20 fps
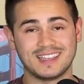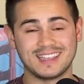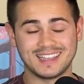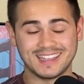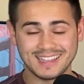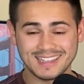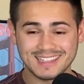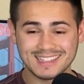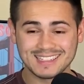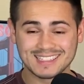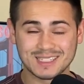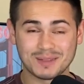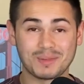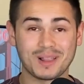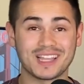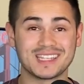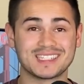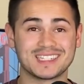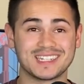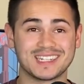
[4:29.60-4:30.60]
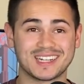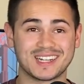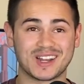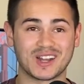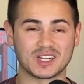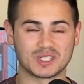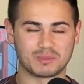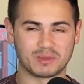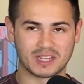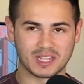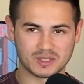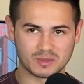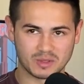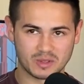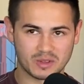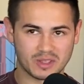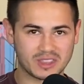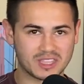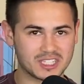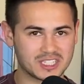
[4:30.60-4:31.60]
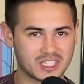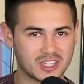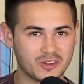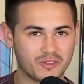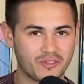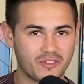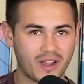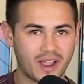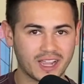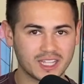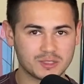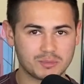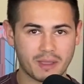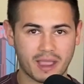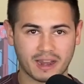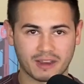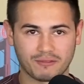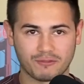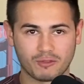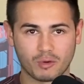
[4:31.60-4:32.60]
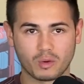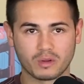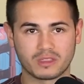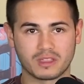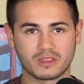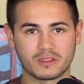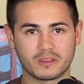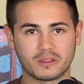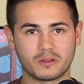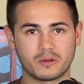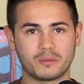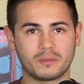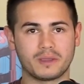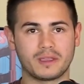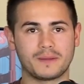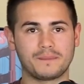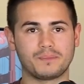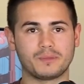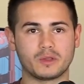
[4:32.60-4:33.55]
is a blessing and a curse, because you get these good fights back and forth a little bit.